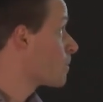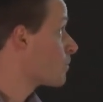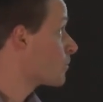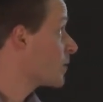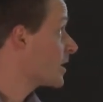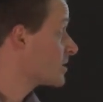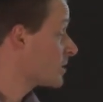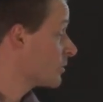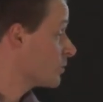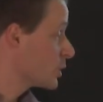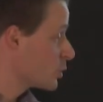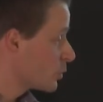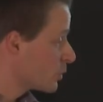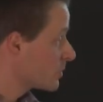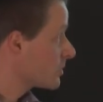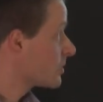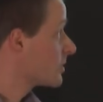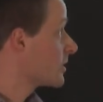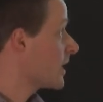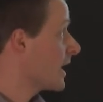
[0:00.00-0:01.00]
And so we
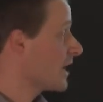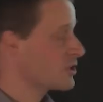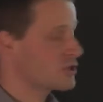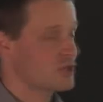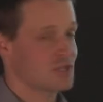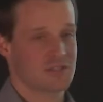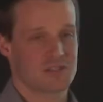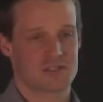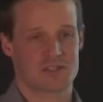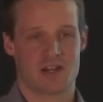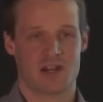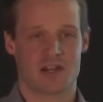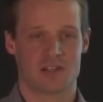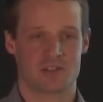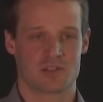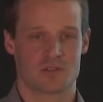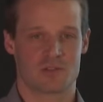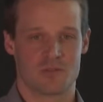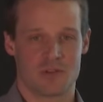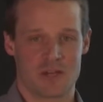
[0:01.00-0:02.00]
could actually
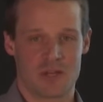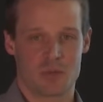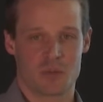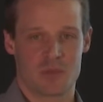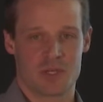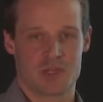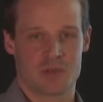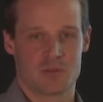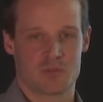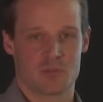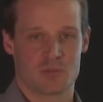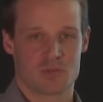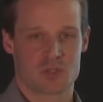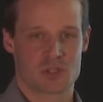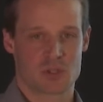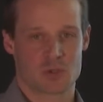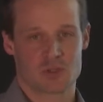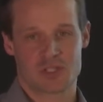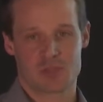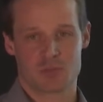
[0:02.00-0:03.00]
start developing
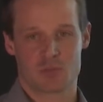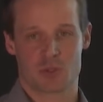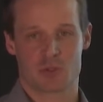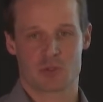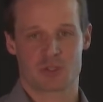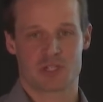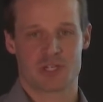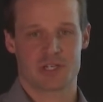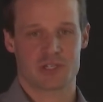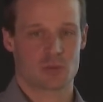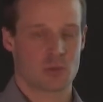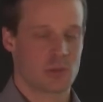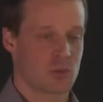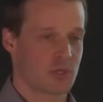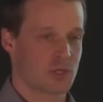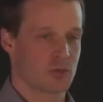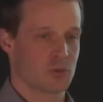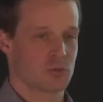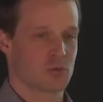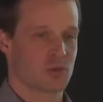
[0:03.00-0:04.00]
sourcing projects where we
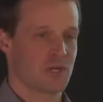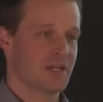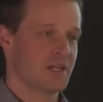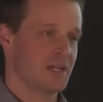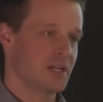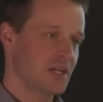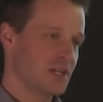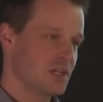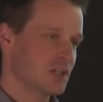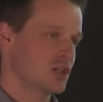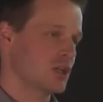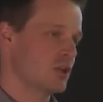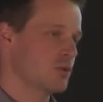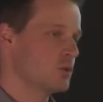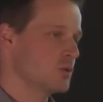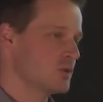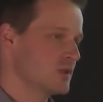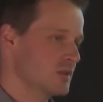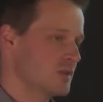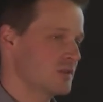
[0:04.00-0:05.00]
could really
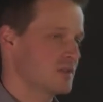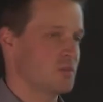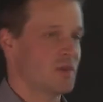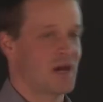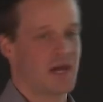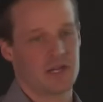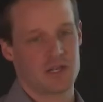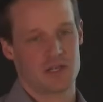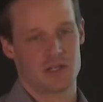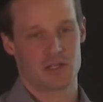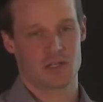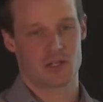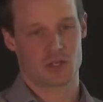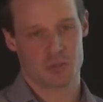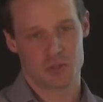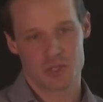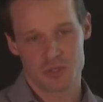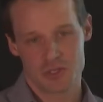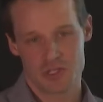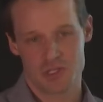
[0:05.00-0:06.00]
include the mining
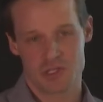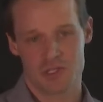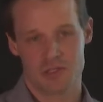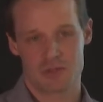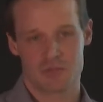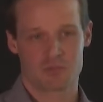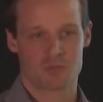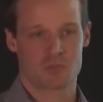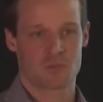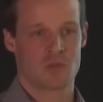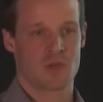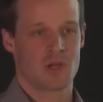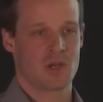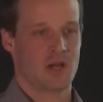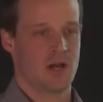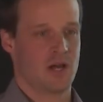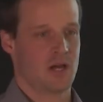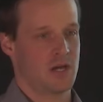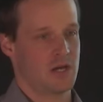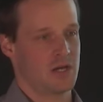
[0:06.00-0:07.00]
community,
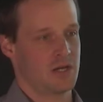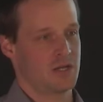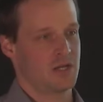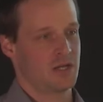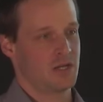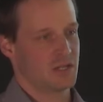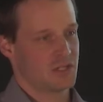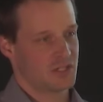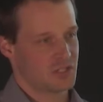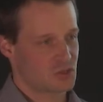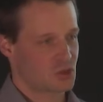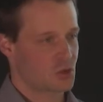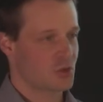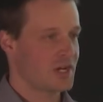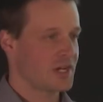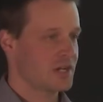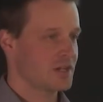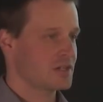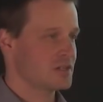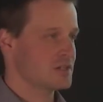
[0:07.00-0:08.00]
the
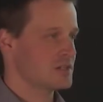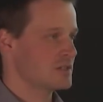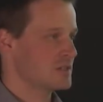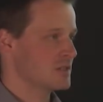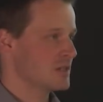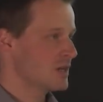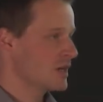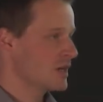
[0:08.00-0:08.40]
traders,